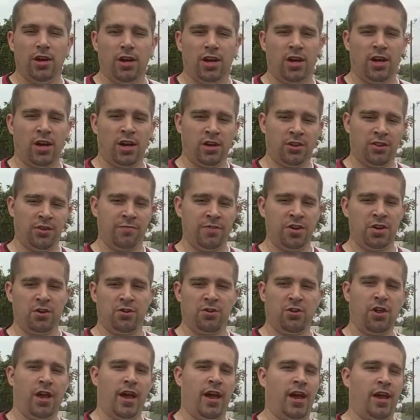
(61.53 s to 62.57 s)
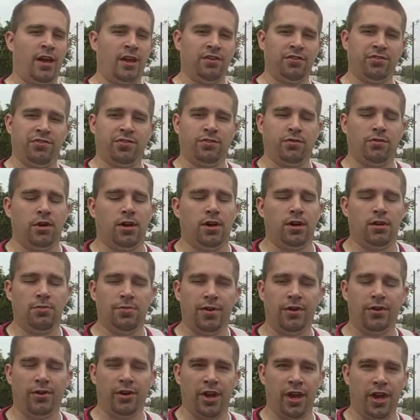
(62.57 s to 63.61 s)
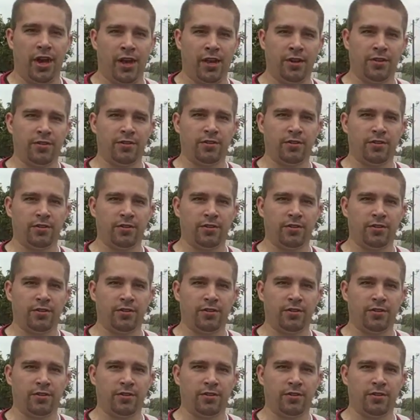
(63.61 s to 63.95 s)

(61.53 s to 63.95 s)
Uh, the vehicle has um, internet